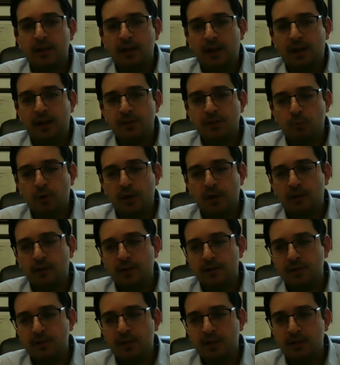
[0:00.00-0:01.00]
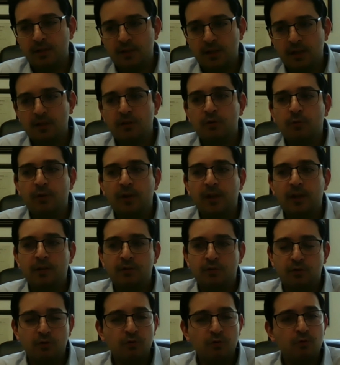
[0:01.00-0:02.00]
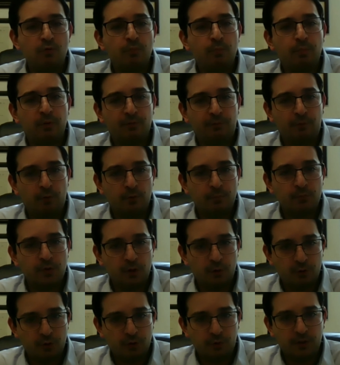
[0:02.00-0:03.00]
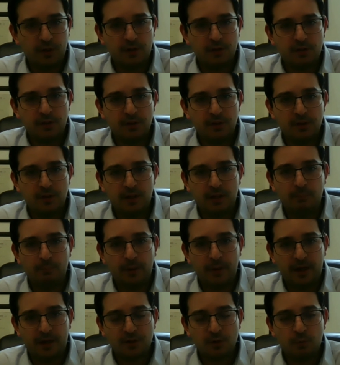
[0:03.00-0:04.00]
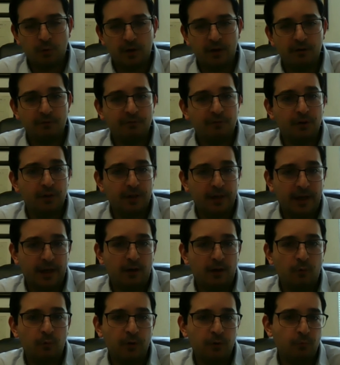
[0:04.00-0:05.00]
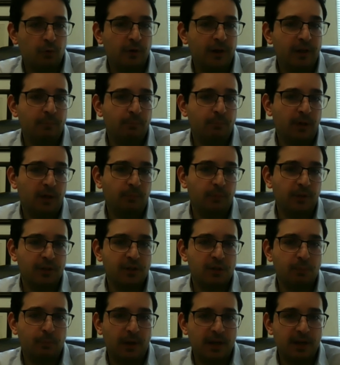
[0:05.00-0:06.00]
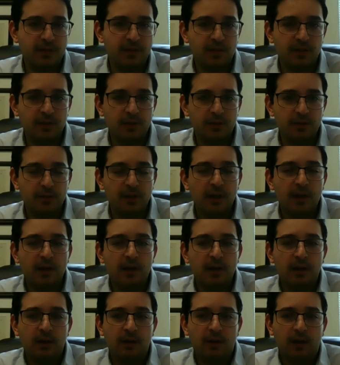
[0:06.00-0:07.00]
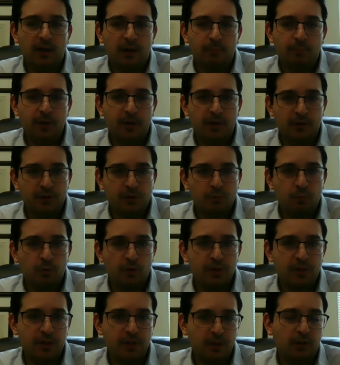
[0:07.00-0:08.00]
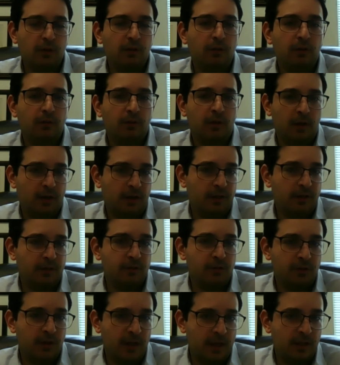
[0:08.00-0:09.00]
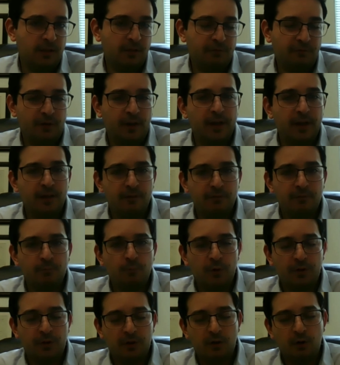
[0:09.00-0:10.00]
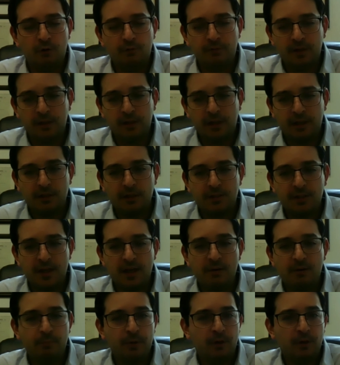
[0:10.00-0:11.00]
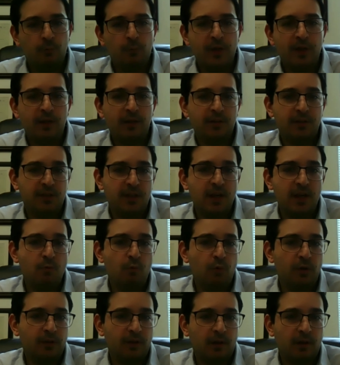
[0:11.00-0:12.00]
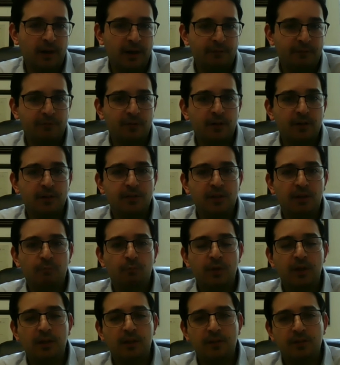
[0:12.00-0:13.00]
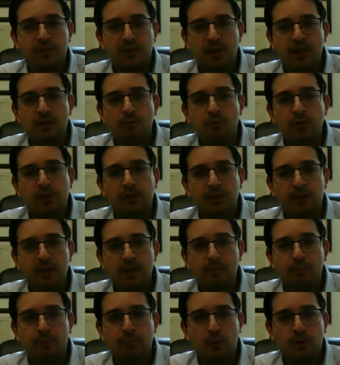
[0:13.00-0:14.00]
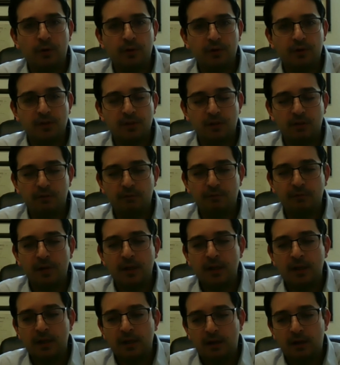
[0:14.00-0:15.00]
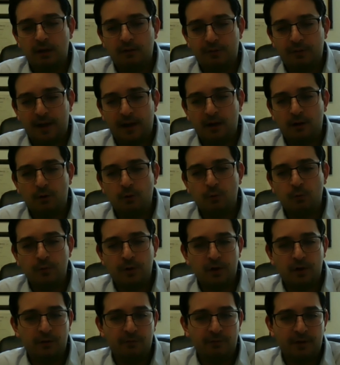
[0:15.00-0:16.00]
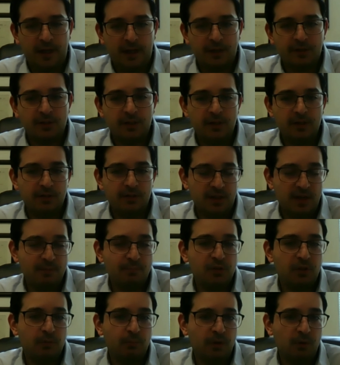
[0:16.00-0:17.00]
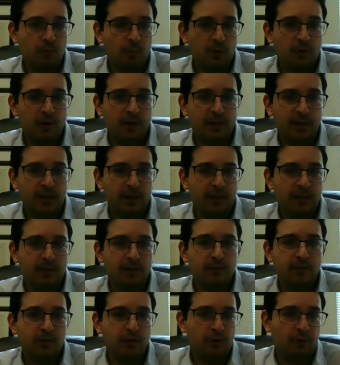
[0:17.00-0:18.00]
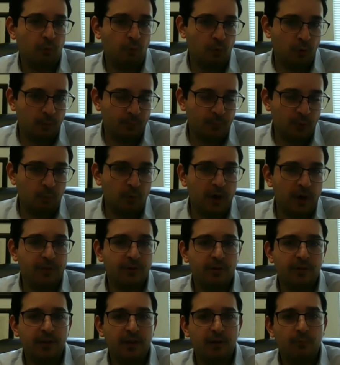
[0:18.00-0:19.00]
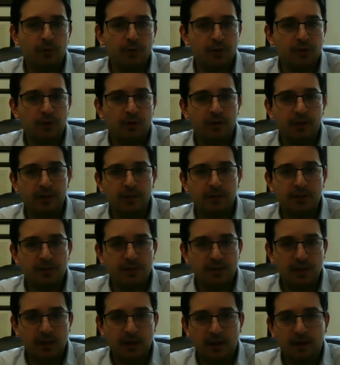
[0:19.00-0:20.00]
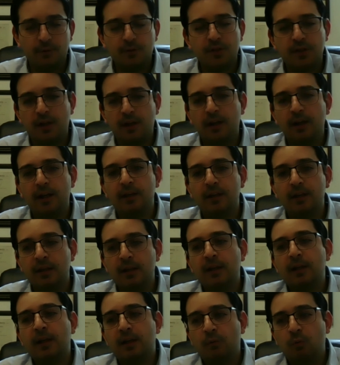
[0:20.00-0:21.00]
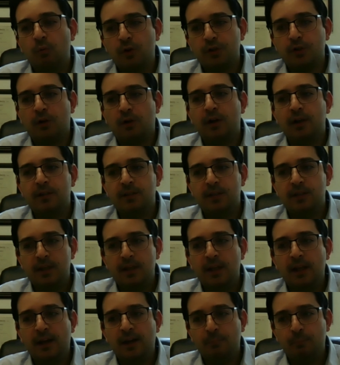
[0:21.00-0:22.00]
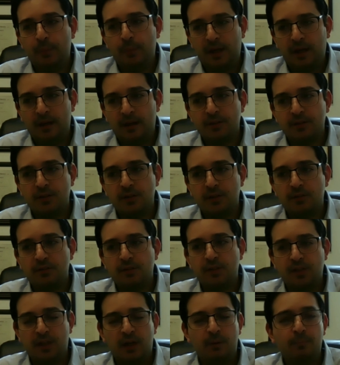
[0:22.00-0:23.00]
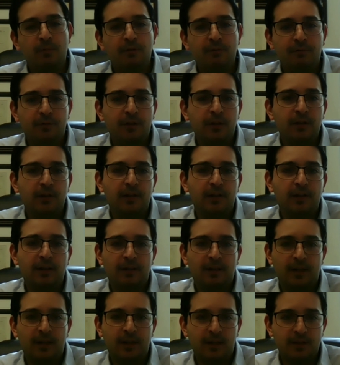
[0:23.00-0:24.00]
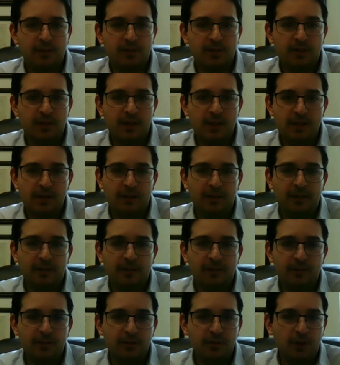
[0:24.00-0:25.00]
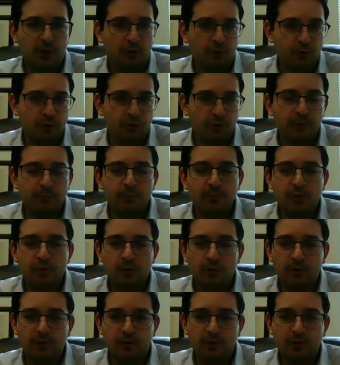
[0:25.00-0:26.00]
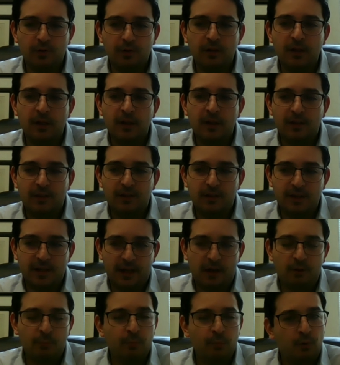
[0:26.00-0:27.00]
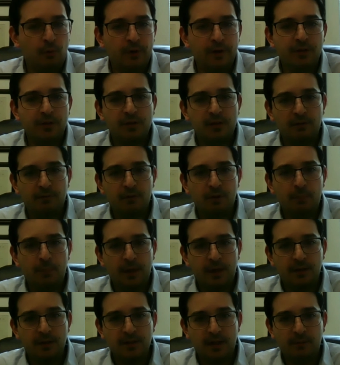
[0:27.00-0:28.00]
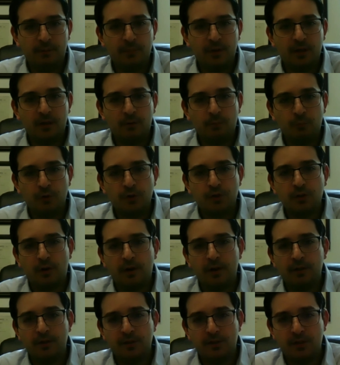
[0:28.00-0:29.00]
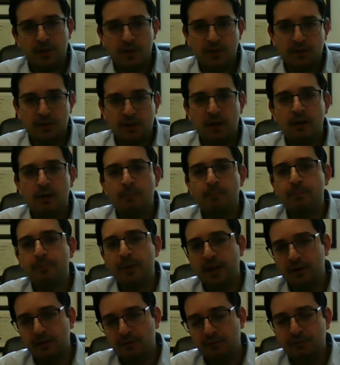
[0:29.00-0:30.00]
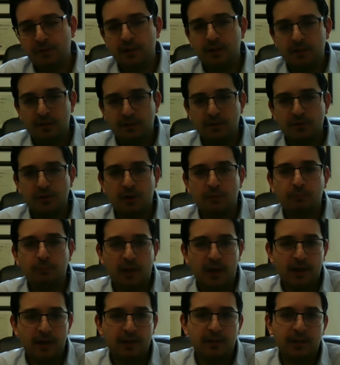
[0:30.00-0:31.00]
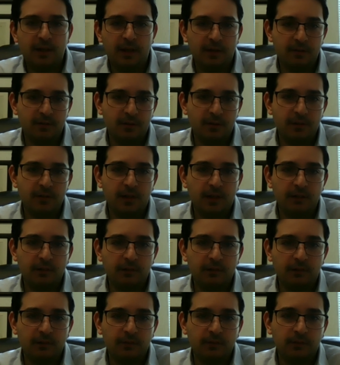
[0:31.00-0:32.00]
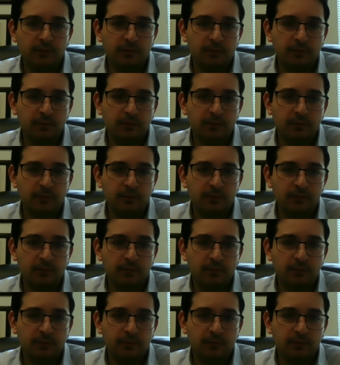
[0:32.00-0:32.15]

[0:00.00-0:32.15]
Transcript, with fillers: as well as continuing to perform social distancing and mask wearing for now when we're in public spaces uh, because we're still uh, in the fight of, with COVID 19. But we could see with our efforts and we could see with the importance of, of how you know the vaccine seems to be working and you know the warmer weather that we're starting to see outside. We're starting to get past some of the, I guess, the uh, the doldrums or the the down points of the pandemic, mm-hmm. and we're starting to see some benefit and some light at the end of the tunnel.